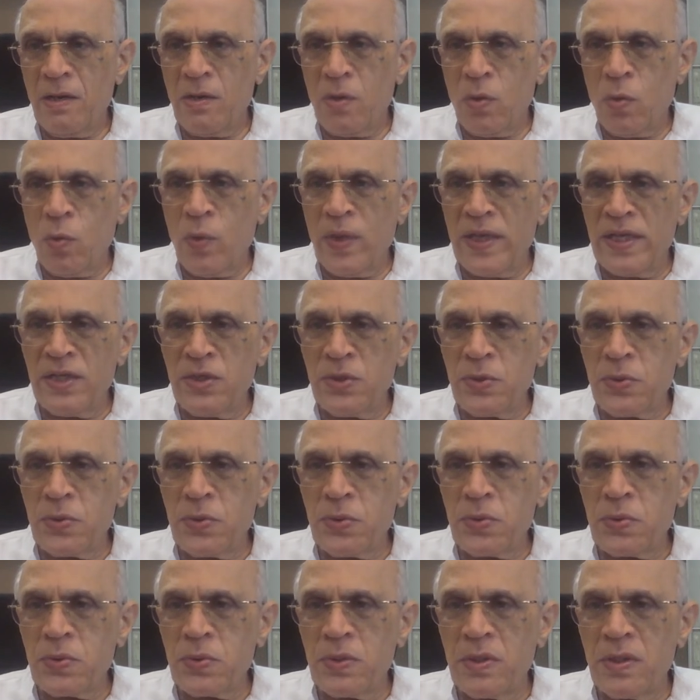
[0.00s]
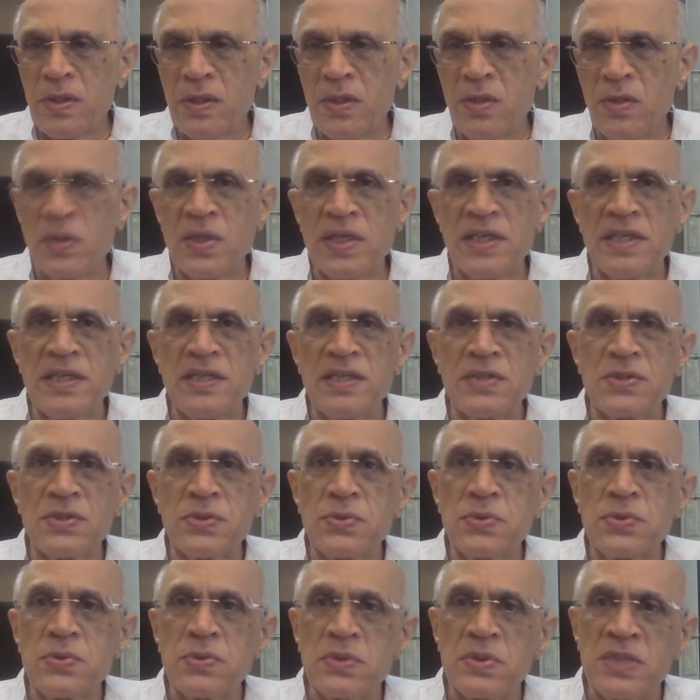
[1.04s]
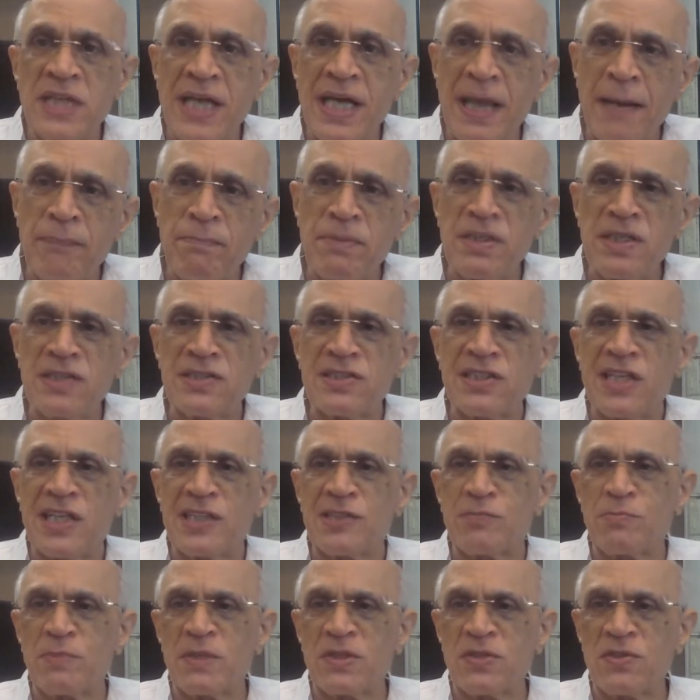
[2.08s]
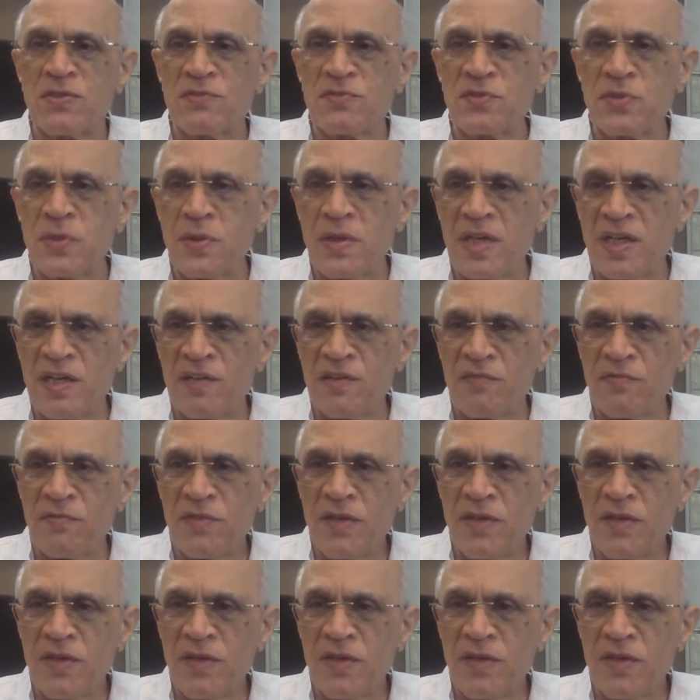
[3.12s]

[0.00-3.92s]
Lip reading: when you look into the happiness aspect of your life.